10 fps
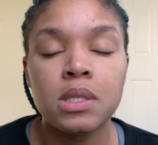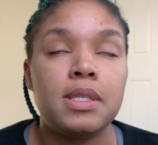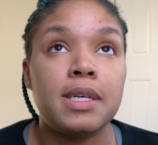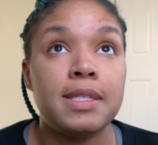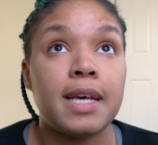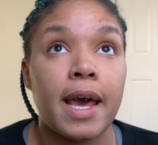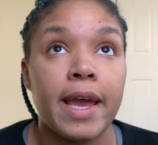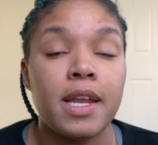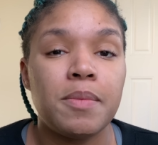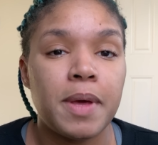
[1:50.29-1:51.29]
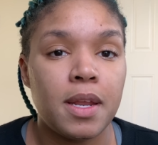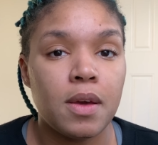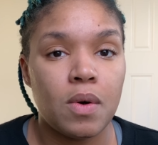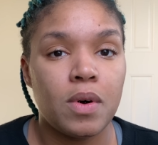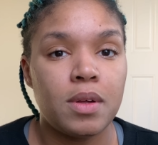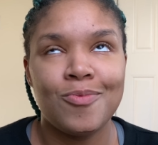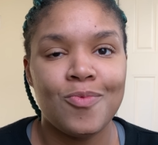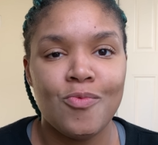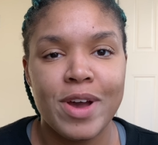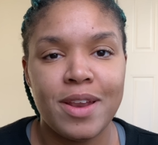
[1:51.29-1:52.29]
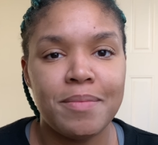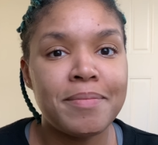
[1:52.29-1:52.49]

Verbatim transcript: Today, depending on when